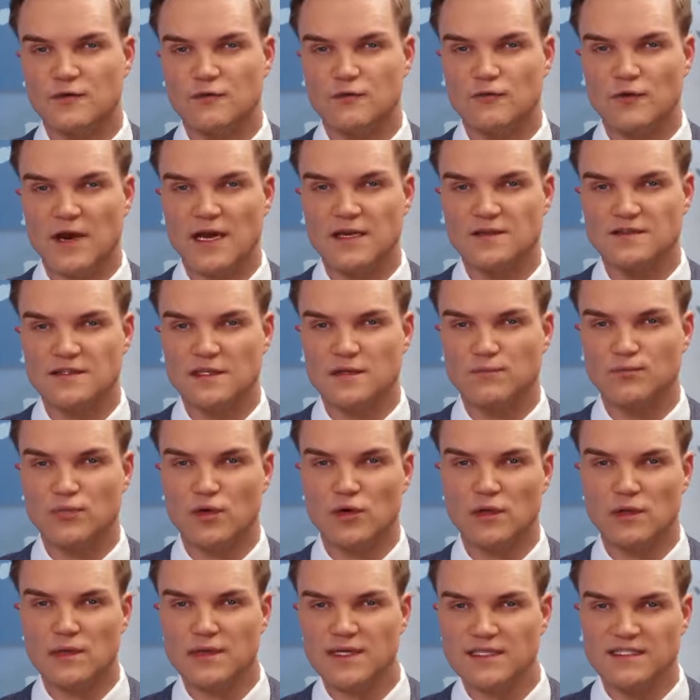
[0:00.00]
a rising
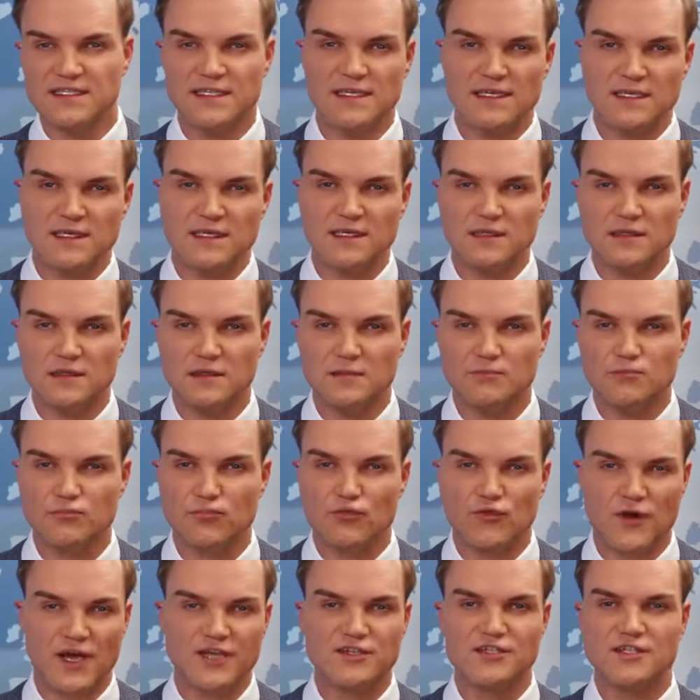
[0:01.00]
political
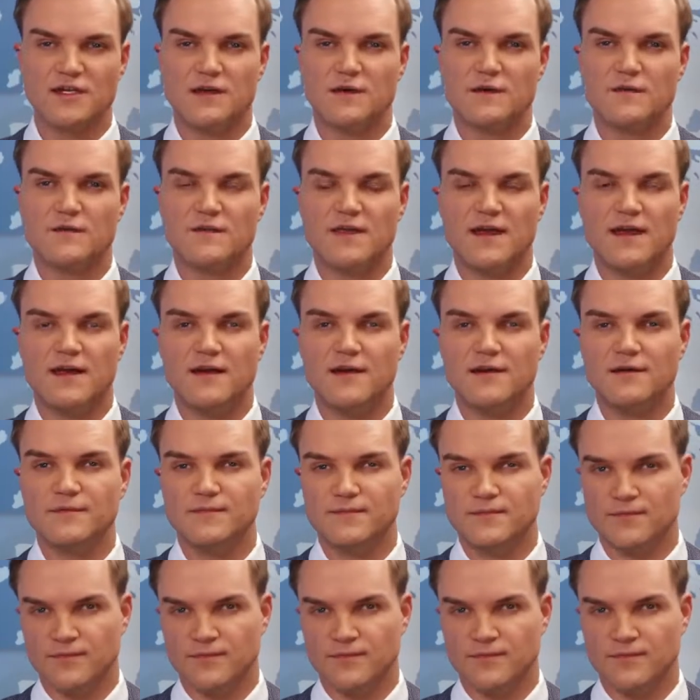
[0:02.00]
pressure there?